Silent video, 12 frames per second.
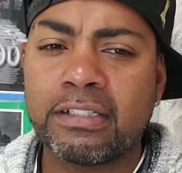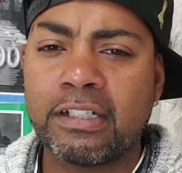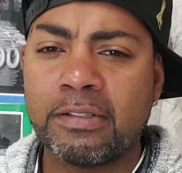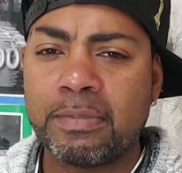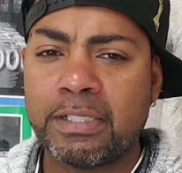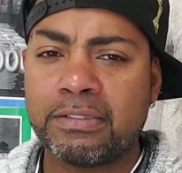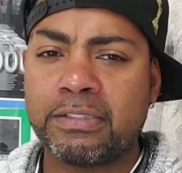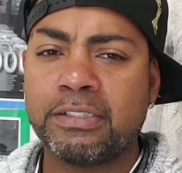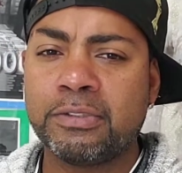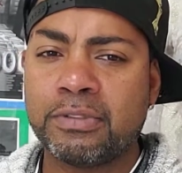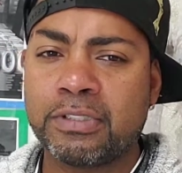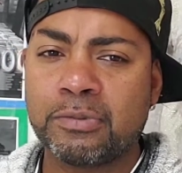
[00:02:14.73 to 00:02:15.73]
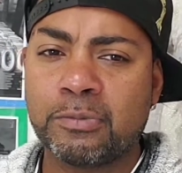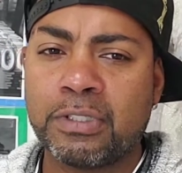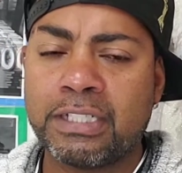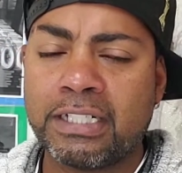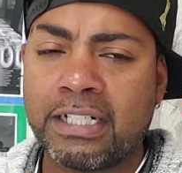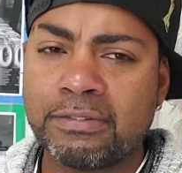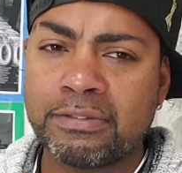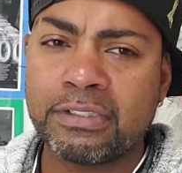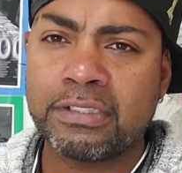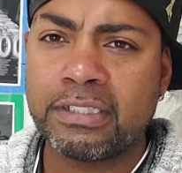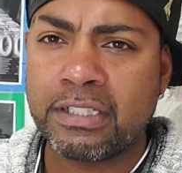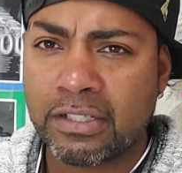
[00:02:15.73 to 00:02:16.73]
about doing one
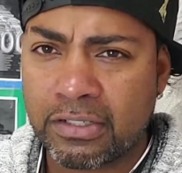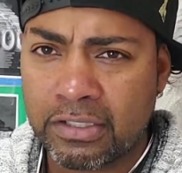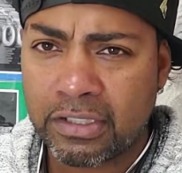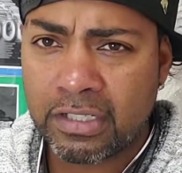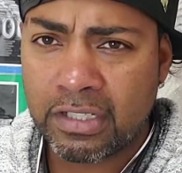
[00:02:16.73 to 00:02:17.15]
after another.